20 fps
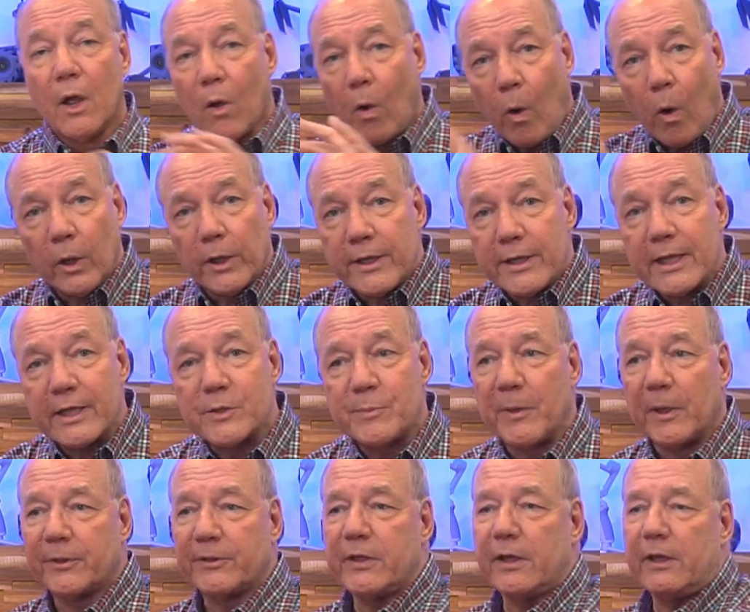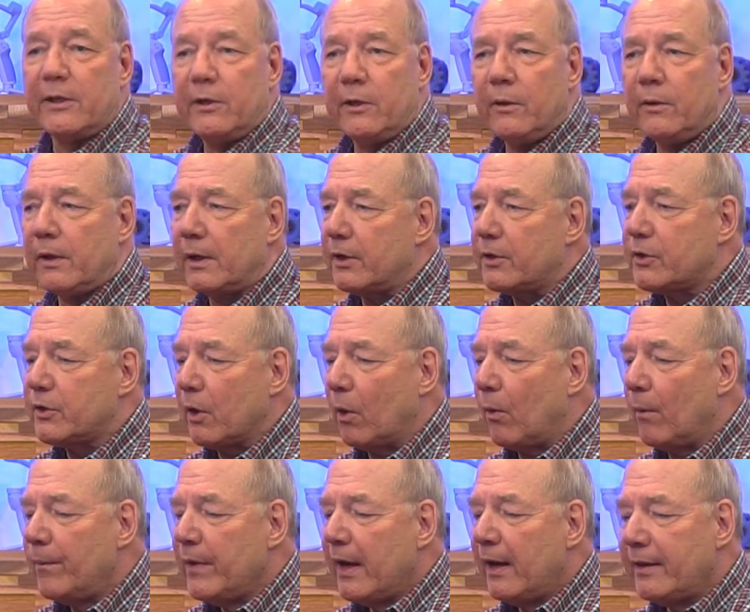All of that's built into the unit.
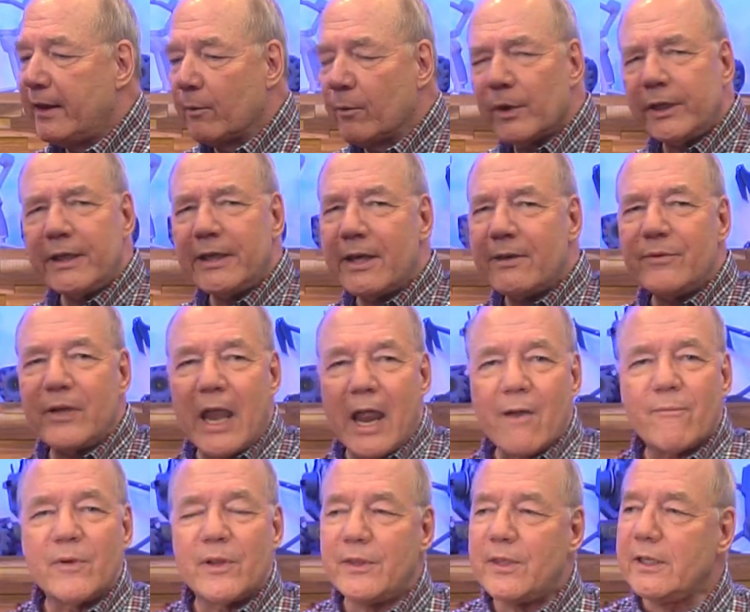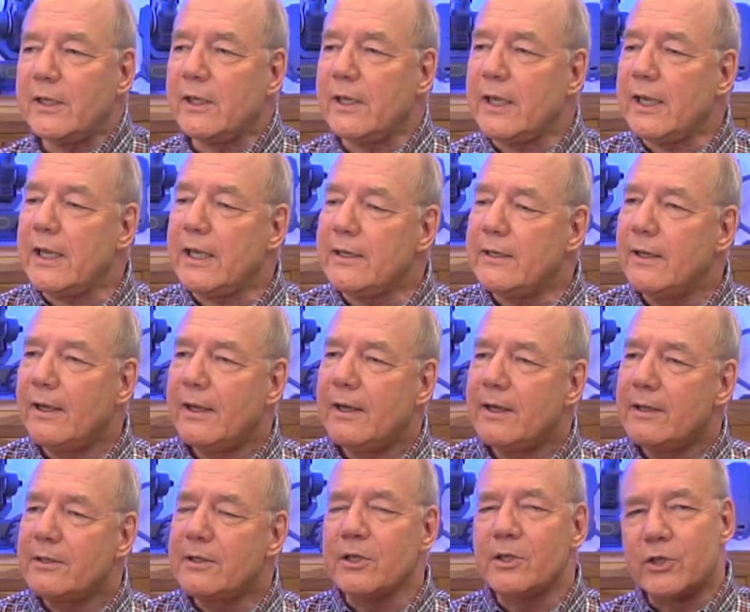So they really give you everything you need
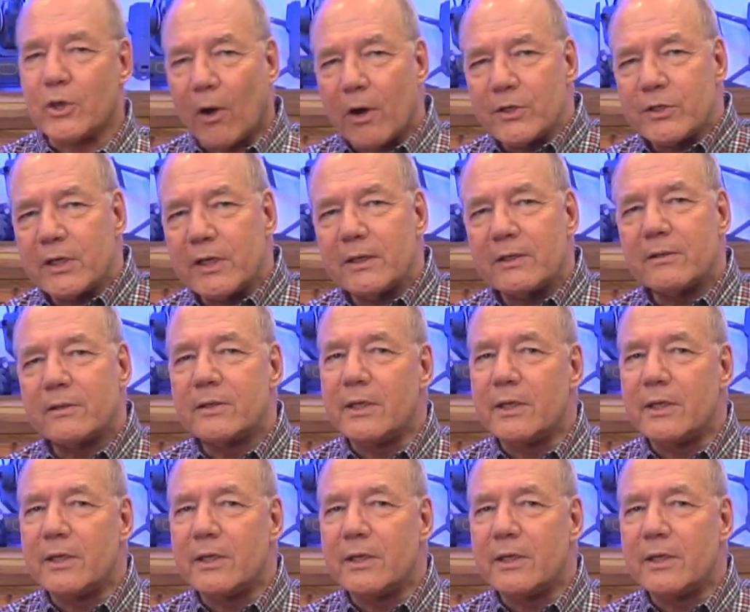to charge it,